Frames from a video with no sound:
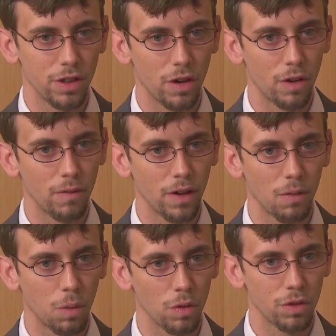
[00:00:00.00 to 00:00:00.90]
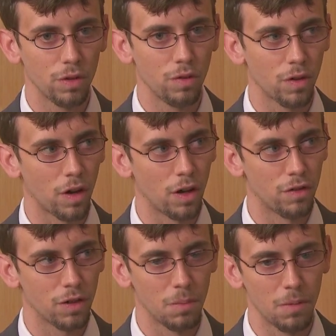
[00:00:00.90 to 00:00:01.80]
that are available so far
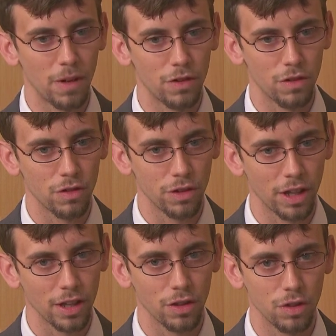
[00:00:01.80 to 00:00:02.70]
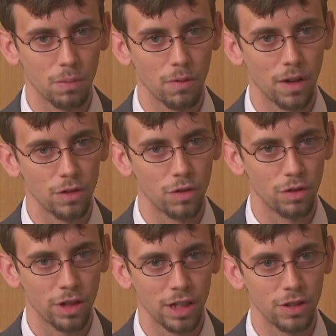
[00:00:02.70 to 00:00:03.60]
from the measures that the supervisor
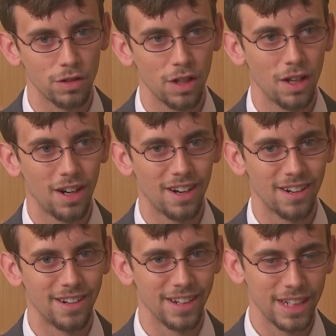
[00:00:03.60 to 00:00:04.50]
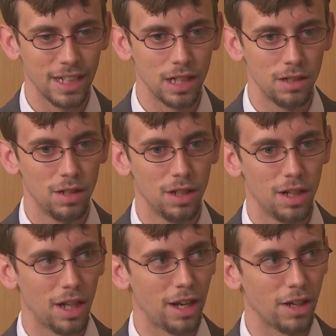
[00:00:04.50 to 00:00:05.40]
cites are, again,
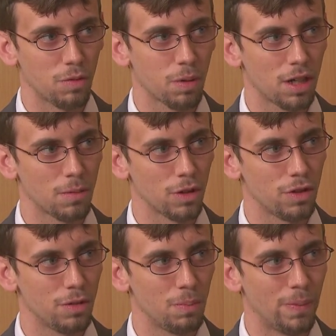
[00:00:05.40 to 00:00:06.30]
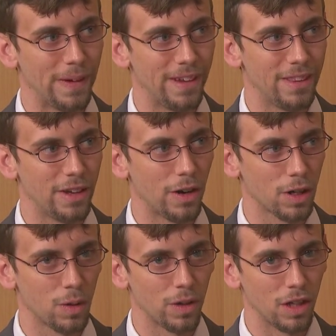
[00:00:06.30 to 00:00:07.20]
a nice promise, but they
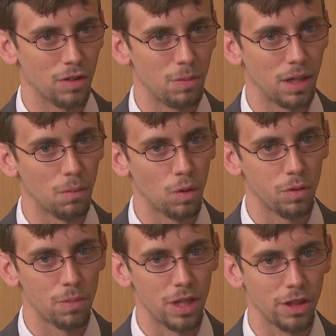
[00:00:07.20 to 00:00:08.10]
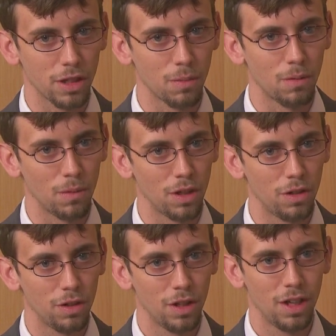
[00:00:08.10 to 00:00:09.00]
aren't going to be able to meet the
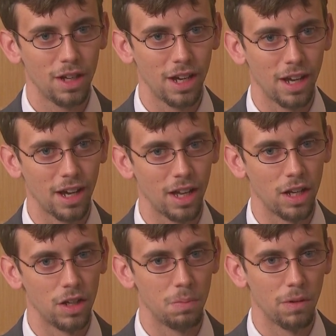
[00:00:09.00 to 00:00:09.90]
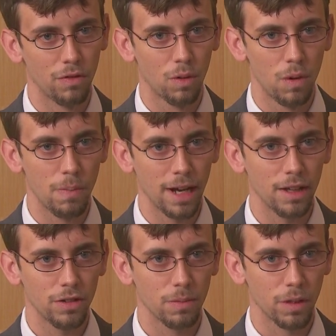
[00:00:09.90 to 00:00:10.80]
commitment. And before we
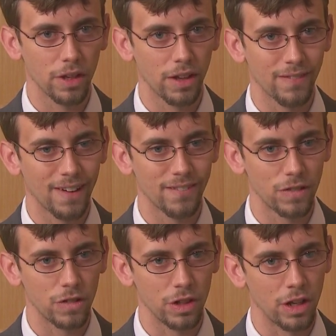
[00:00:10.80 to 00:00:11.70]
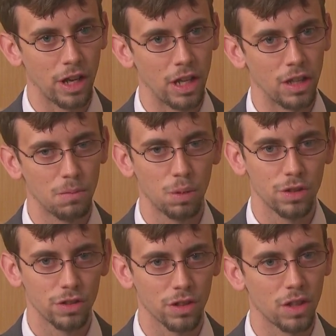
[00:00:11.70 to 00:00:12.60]
pass something like Proposition A that
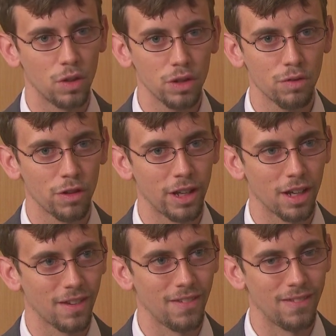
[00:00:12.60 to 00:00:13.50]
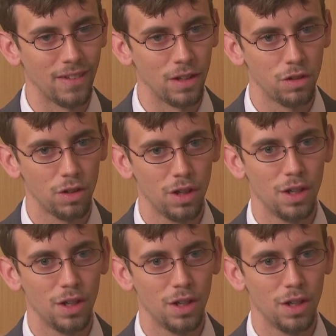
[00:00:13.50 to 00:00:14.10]
puts us on the hook for that commitment,